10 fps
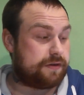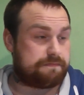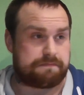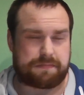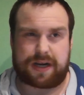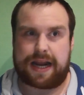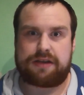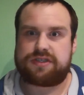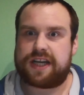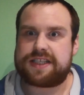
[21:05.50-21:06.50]
the
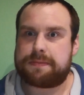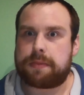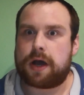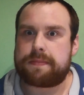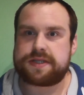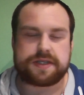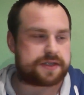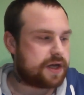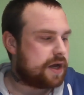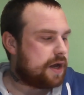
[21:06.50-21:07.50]
cloud chasing
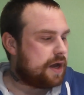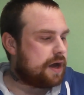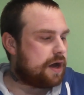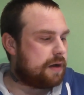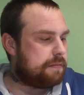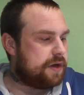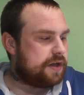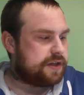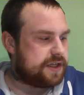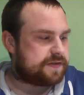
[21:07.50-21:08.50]
purposes.
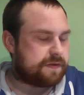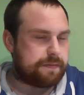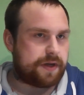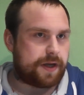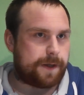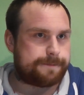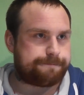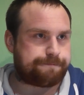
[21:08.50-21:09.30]
This for me